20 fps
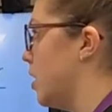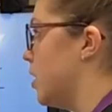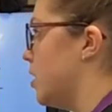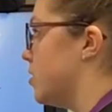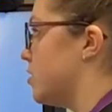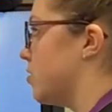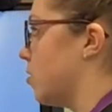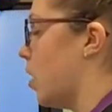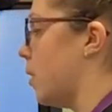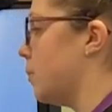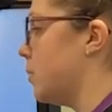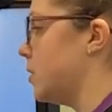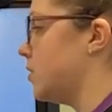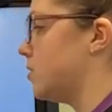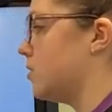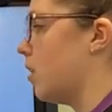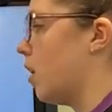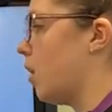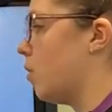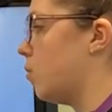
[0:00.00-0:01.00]
So I'm going to
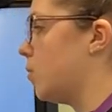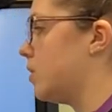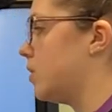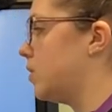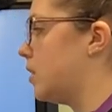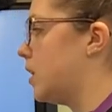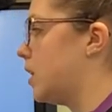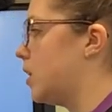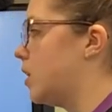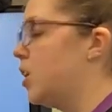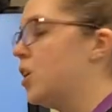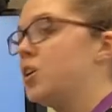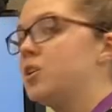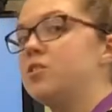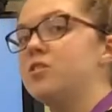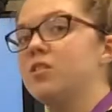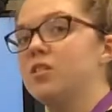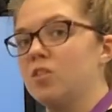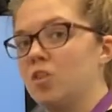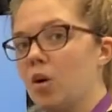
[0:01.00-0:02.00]
start with the
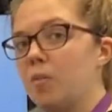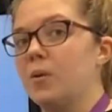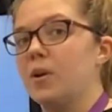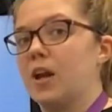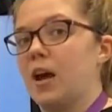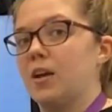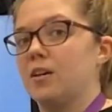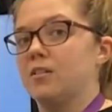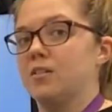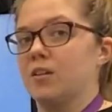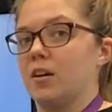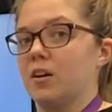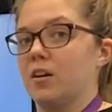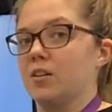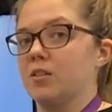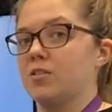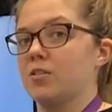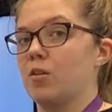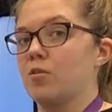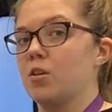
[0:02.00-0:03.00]
denominator,
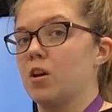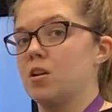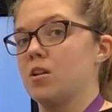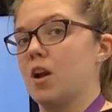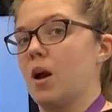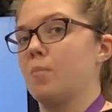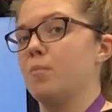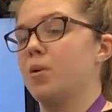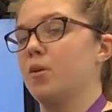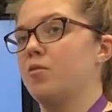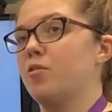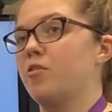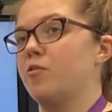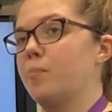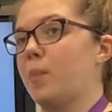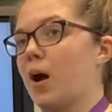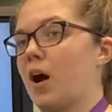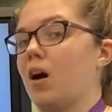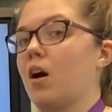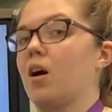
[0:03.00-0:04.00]
so the number of
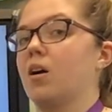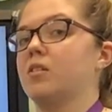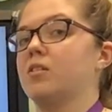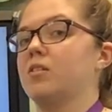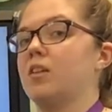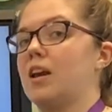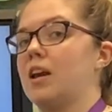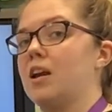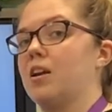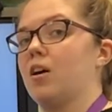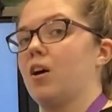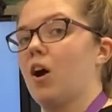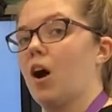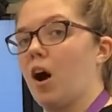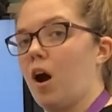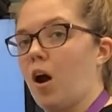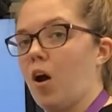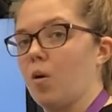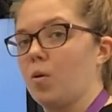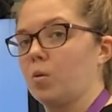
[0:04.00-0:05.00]
parts in a
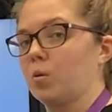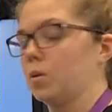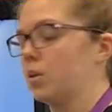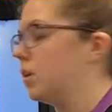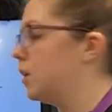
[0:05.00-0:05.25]
whole.